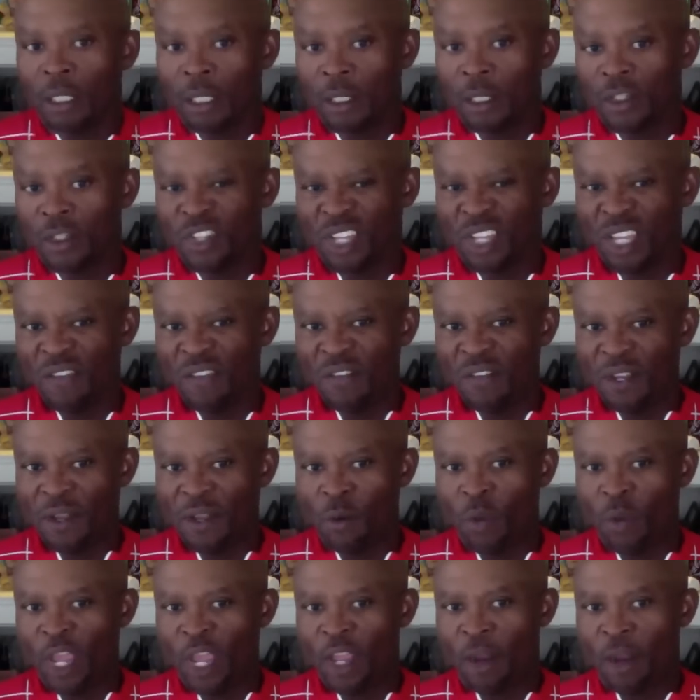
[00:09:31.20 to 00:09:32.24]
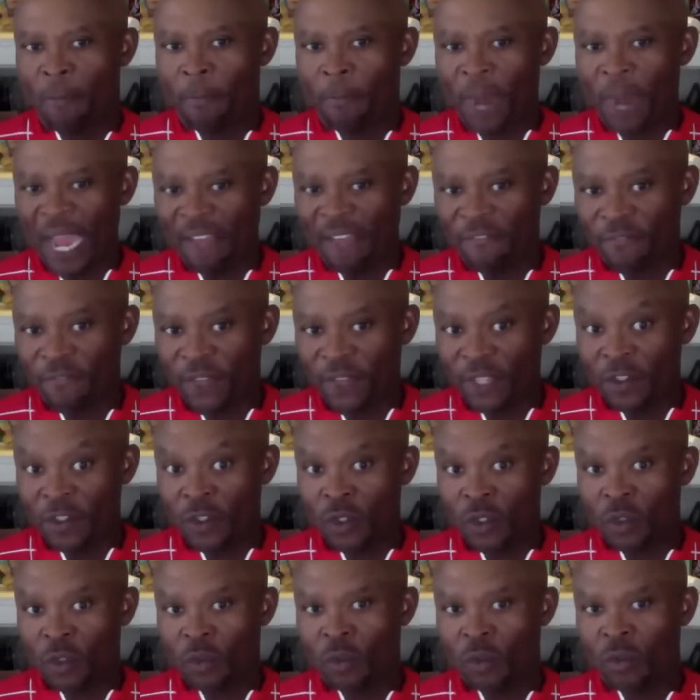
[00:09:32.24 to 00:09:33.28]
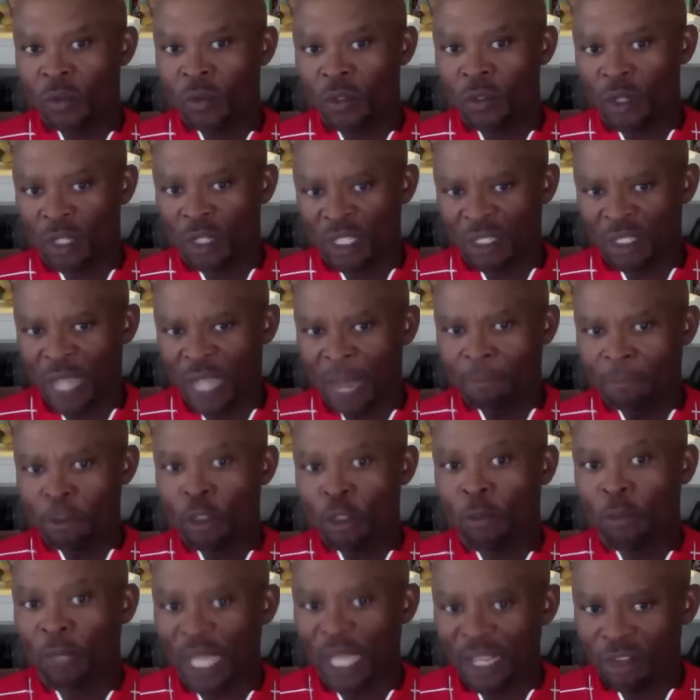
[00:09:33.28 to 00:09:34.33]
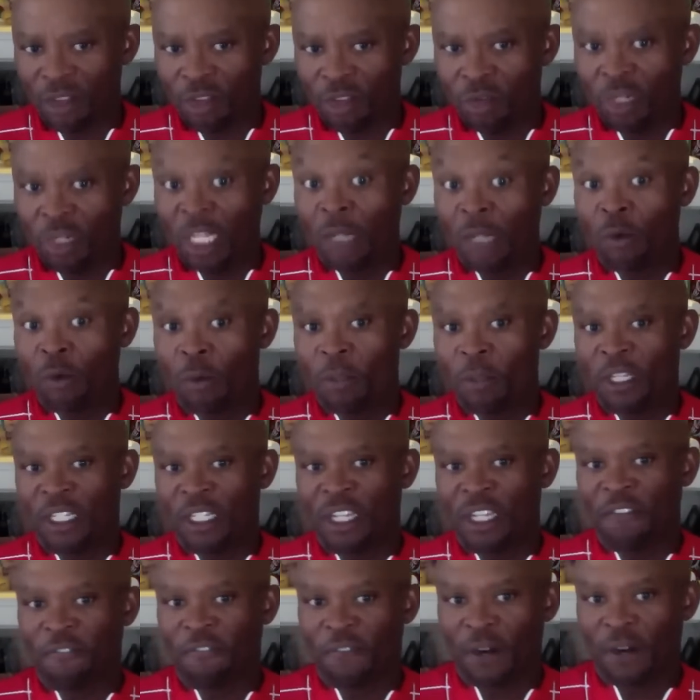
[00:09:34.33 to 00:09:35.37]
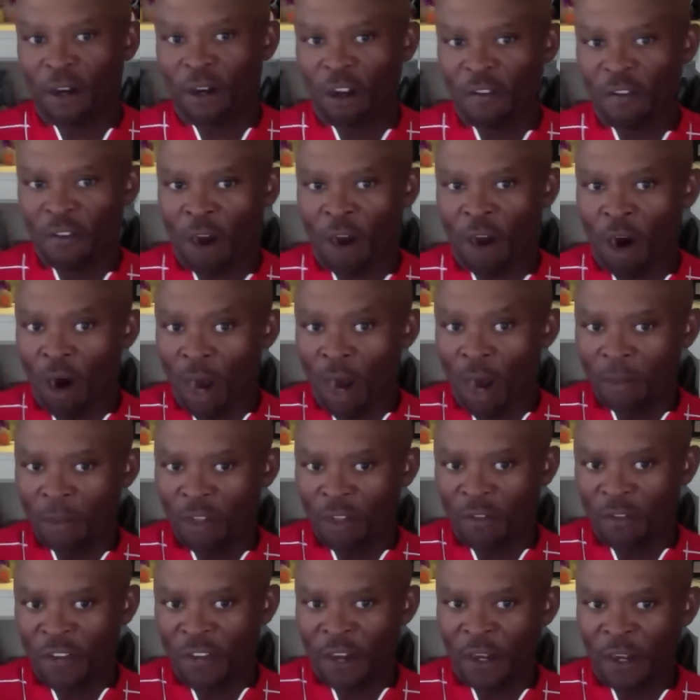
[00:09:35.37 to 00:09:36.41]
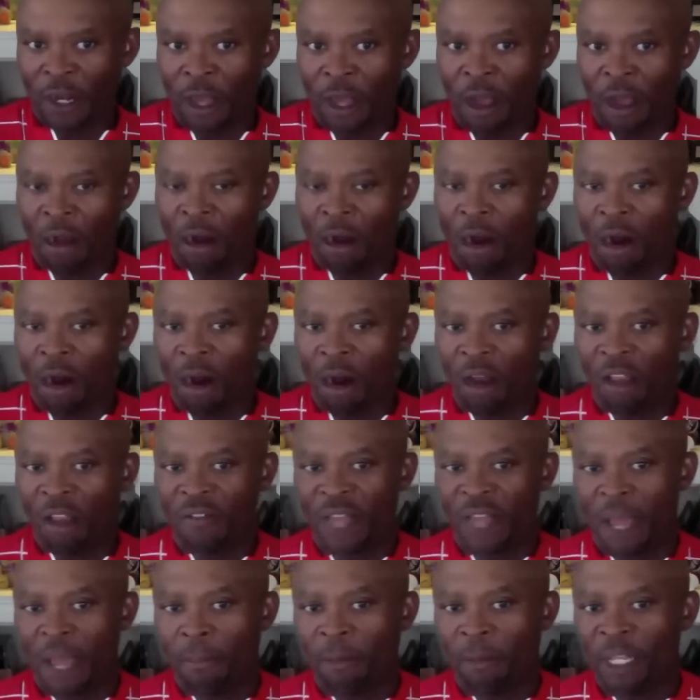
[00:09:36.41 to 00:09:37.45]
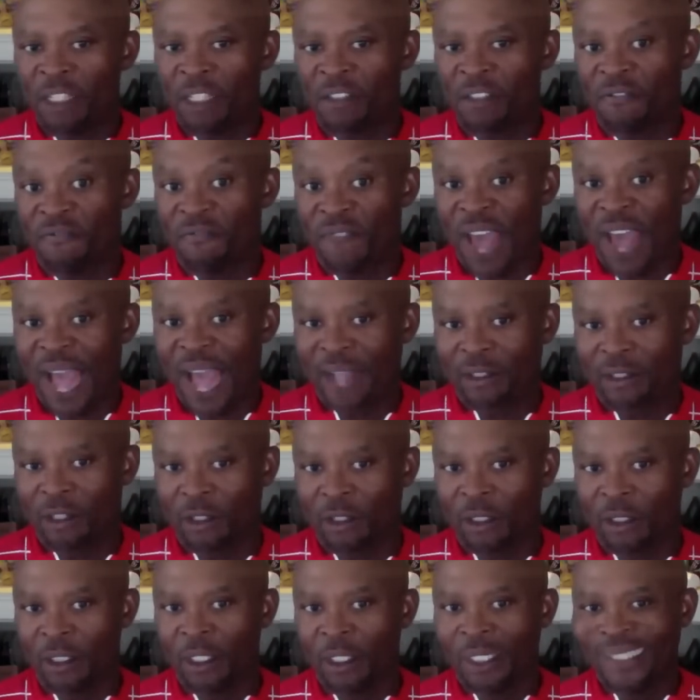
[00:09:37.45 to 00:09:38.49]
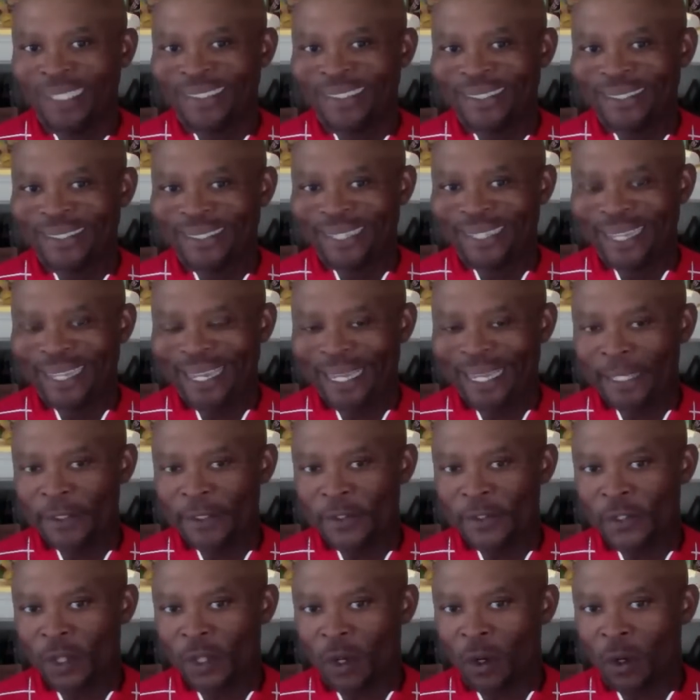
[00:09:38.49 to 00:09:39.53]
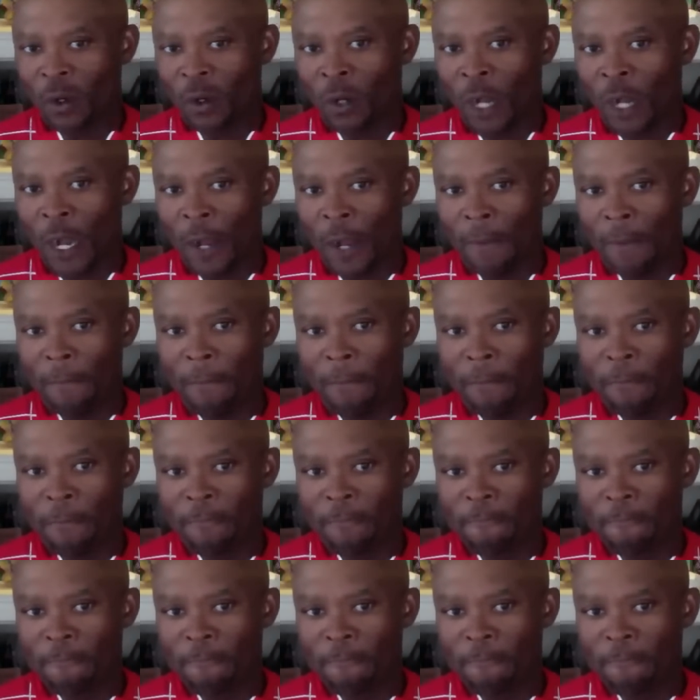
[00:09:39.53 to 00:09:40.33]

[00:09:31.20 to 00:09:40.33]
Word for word: so even the way your bike fits you, you know, the top tube length you need will be different, or if your arms are very long, all of that plays a factor. And so um,